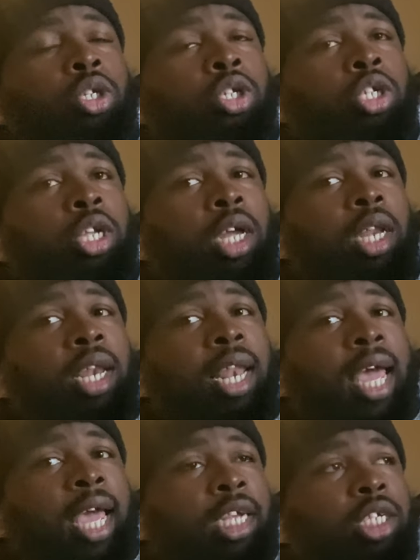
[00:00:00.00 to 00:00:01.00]
The
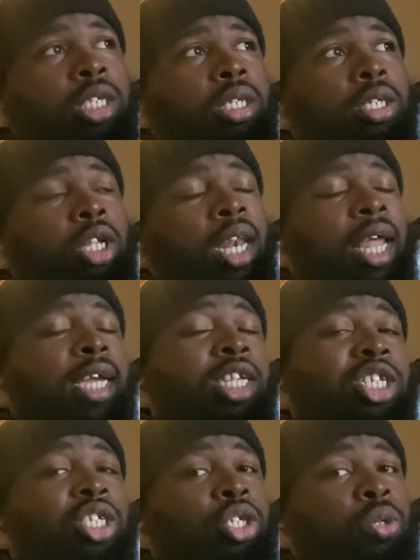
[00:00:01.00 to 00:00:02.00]
last
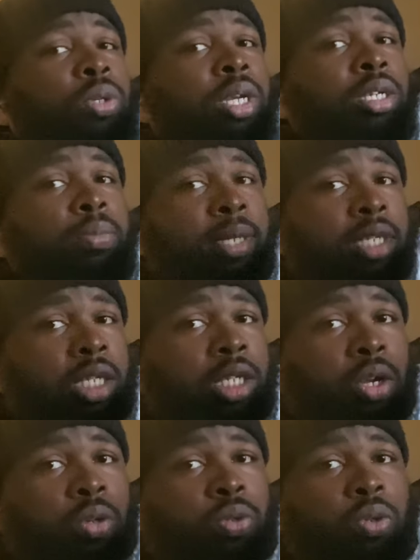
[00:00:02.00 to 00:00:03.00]
2 years, because let's
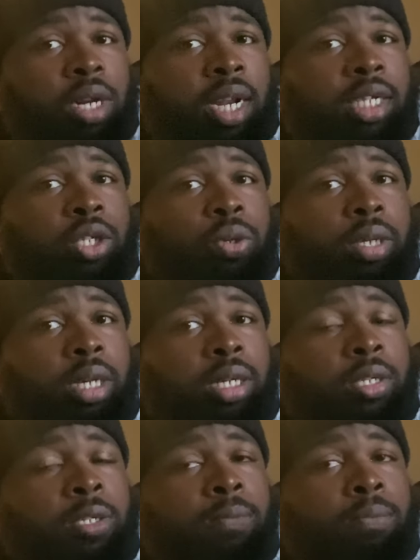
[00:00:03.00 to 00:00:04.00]
go through the last 3
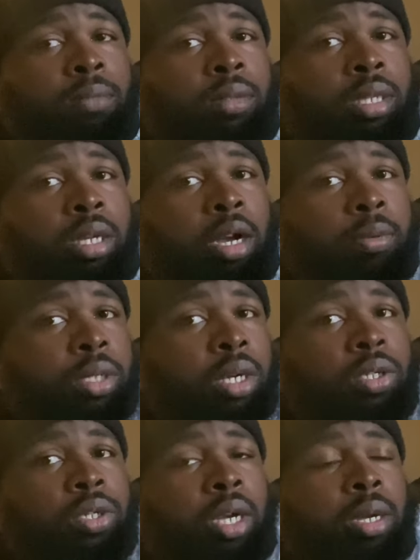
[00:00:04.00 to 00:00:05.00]
years of his
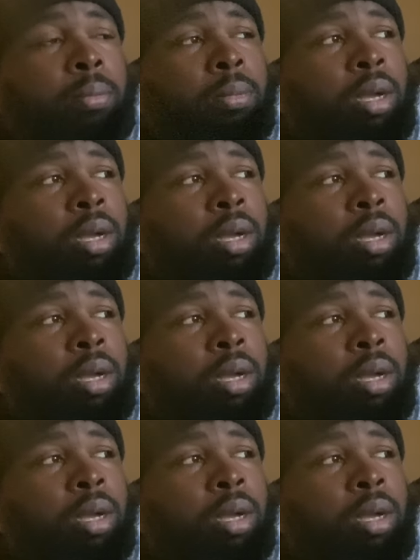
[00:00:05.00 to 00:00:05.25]
contract.